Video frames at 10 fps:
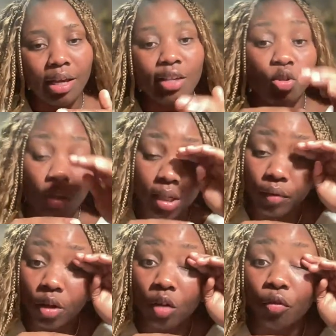It's so
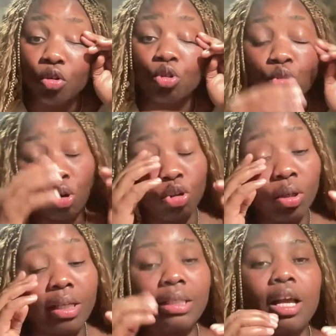difficult for you to
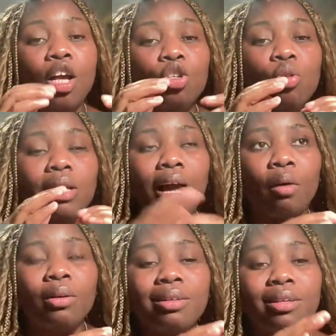control it. So
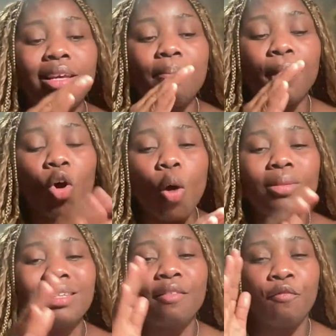now it
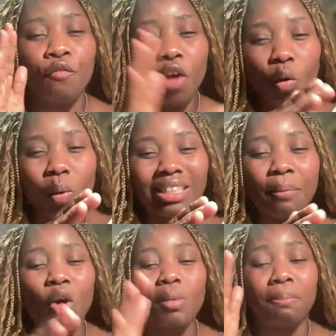becomes frequent, it
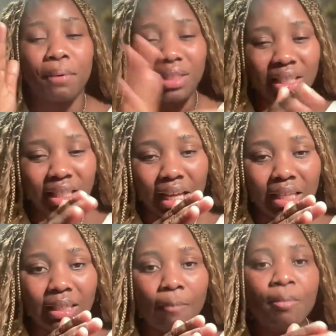becomes
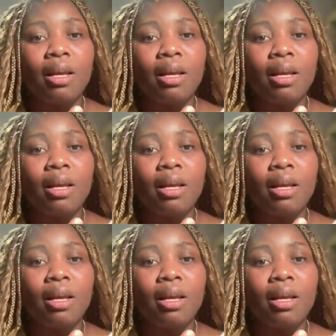persistent,